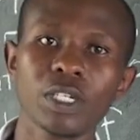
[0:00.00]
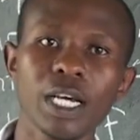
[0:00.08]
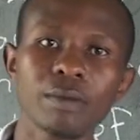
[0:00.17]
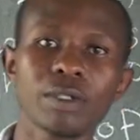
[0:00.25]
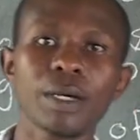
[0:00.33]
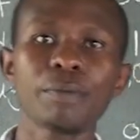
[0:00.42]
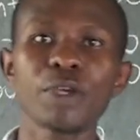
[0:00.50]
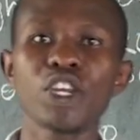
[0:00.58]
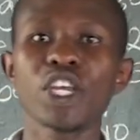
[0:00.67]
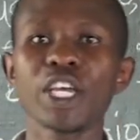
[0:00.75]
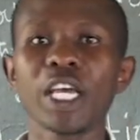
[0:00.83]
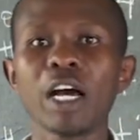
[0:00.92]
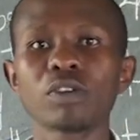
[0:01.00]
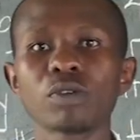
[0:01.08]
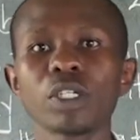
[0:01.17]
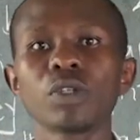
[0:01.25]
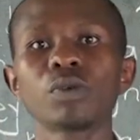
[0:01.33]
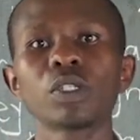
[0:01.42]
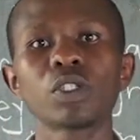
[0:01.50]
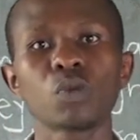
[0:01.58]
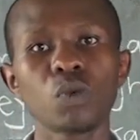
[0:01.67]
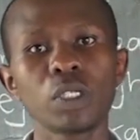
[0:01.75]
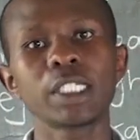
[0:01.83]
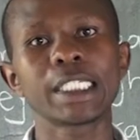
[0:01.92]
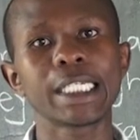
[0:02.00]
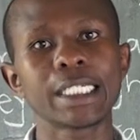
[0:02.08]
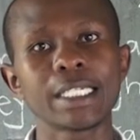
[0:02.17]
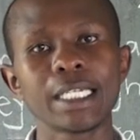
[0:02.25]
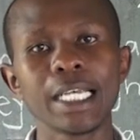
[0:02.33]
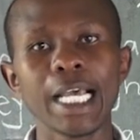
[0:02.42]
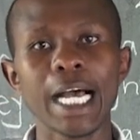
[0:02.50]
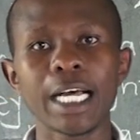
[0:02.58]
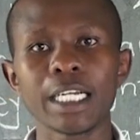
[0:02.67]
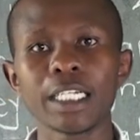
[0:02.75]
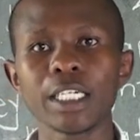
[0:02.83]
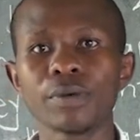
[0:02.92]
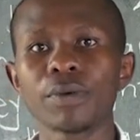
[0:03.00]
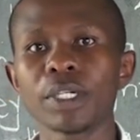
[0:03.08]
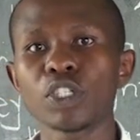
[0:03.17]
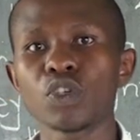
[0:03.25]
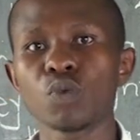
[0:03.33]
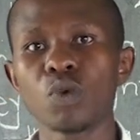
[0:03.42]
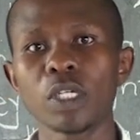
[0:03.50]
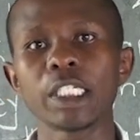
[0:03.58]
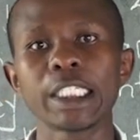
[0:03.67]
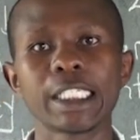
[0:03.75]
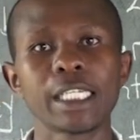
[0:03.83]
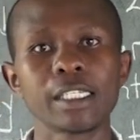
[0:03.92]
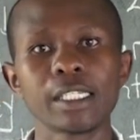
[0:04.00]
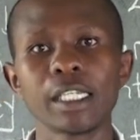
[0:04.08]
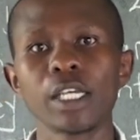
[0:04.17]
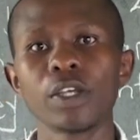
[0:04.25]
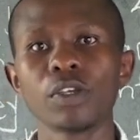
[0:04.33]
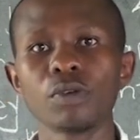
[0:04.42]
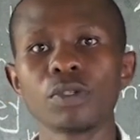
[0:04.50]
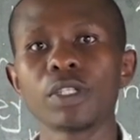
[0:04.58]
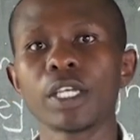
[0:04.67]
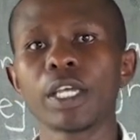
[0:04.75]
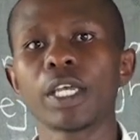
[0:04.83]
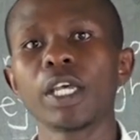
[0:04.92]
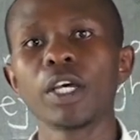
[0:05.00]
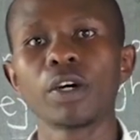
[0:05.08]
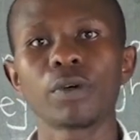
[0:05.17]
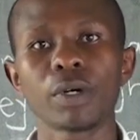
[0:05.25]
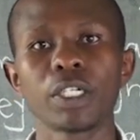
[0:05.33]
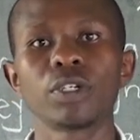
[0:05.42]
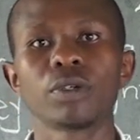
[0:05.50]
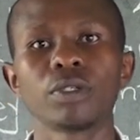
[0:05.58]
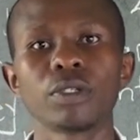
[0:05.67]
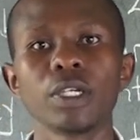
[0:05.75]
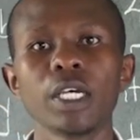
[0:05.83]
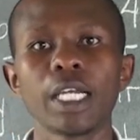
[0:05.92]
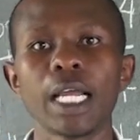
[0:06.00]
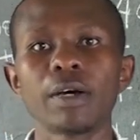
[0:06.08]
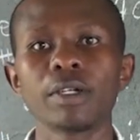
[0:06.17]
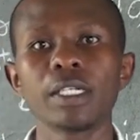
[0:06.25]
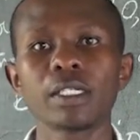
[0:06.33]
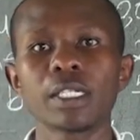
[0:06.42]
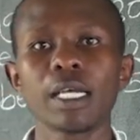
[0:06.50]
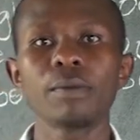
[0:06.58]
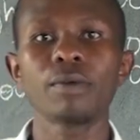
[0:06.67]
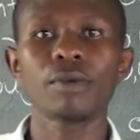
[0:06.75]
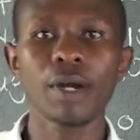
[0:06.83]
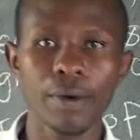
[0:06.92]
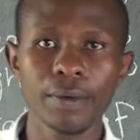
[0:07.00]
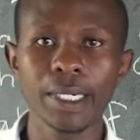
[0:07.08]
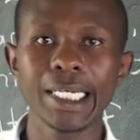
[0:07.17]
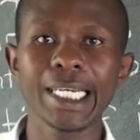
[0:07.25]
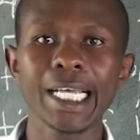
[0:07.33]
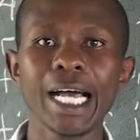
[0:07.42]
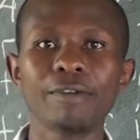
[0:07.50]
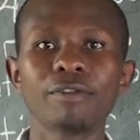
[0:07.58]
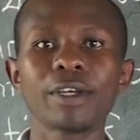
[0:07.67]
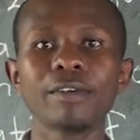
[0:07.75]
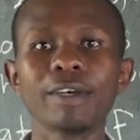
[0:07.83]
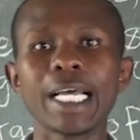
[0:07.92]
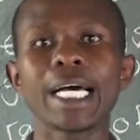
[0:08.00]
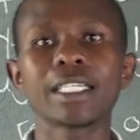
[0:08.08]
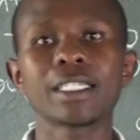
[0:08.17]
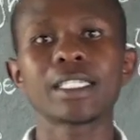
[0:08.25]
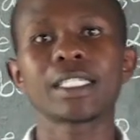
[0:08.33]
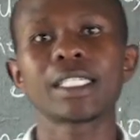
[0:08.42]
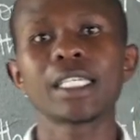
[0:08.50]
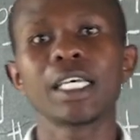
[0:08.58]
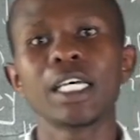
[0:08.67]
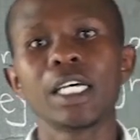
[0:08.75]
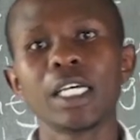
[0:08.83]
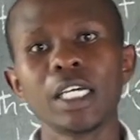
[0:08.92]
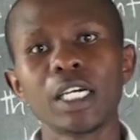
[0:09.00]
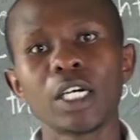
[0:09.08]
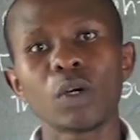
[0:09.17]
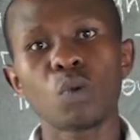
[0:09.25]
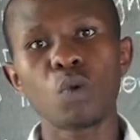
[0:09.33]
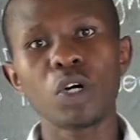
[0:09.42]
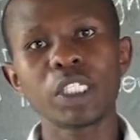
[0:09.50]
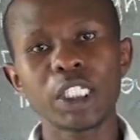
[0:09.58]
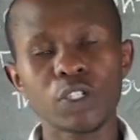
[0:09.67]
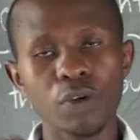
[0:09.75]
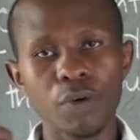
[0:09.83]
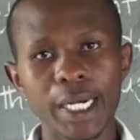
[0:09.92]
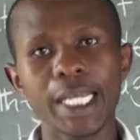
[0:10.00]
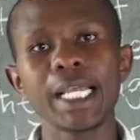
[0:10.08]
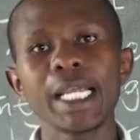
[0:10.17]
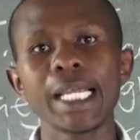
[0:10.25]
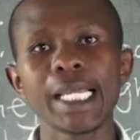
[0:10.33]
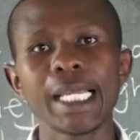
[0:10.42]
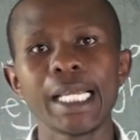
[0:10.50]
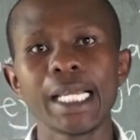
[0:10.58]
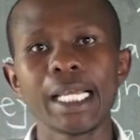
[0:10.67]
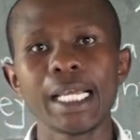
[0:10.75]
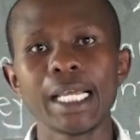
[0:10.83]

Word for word: simple terms and meaning how to increase quantities and decrease quantities using ratios. Now this time around they have given us quantity already